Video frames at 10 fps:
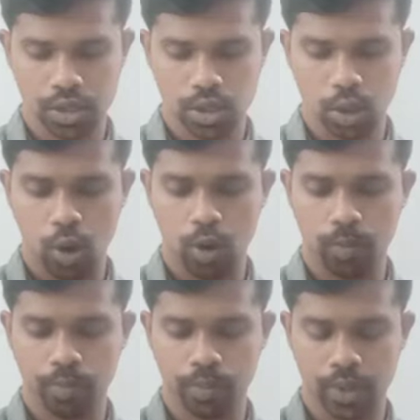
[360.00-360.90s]

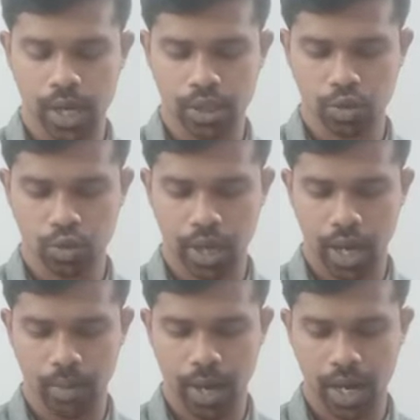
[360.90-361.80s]
storm that could
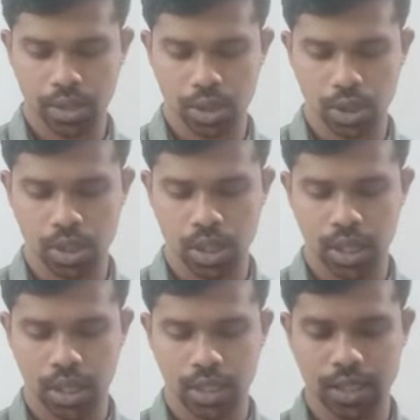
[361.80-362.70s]
abash
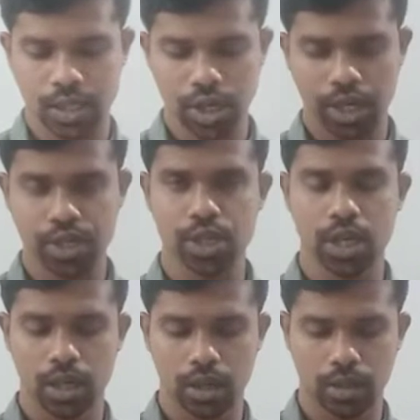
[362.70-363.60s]
the
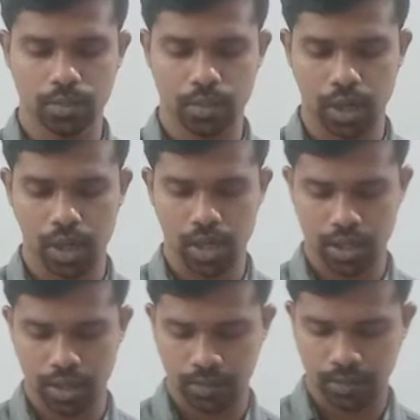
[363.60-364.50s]
title
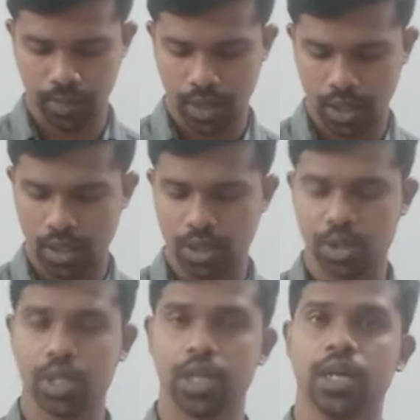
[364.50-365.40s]
bar.
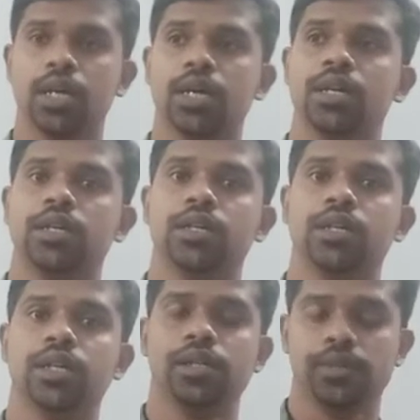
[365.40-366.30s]
See,
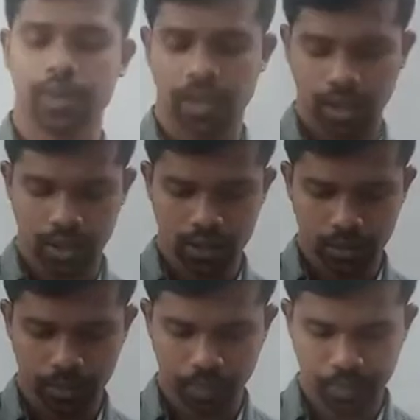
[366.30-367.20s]
you see here,
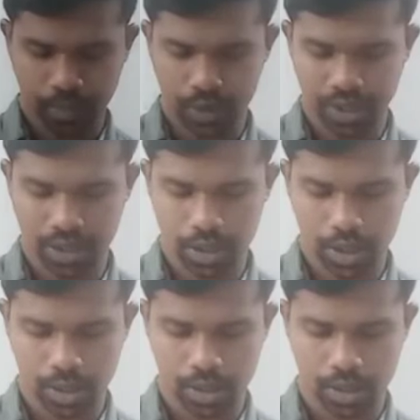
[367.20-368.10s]

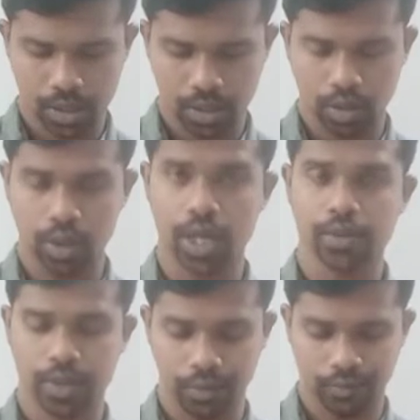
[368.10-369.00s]
perches, you can
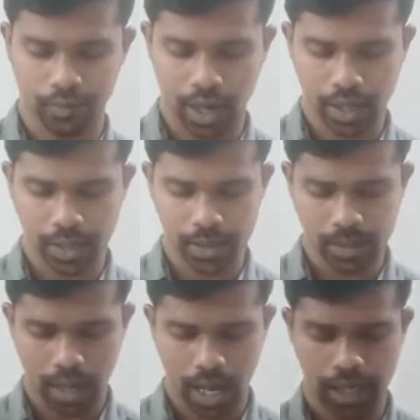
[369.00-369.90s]
see
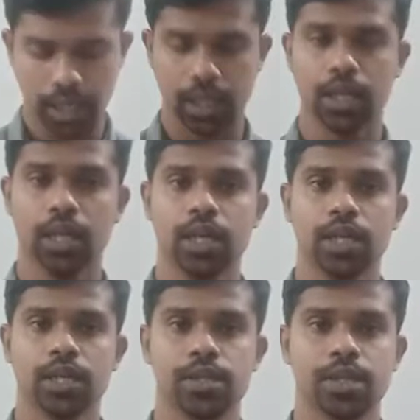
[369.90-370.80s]
flies and
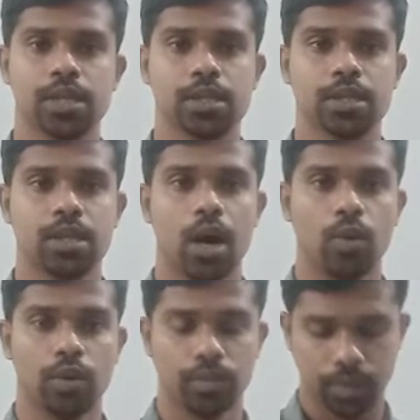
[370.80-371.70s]
sits
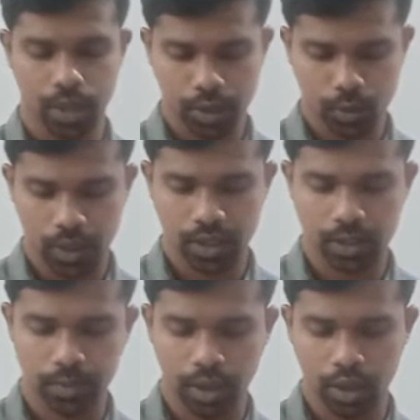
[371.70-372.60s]
down. That is what
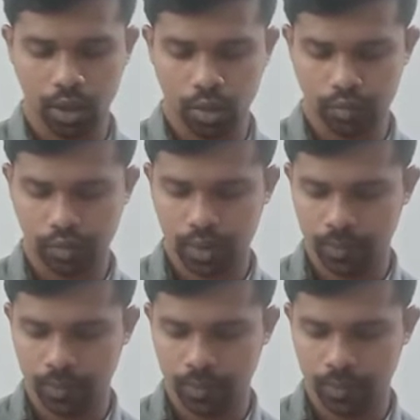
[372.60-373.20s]
the meaning of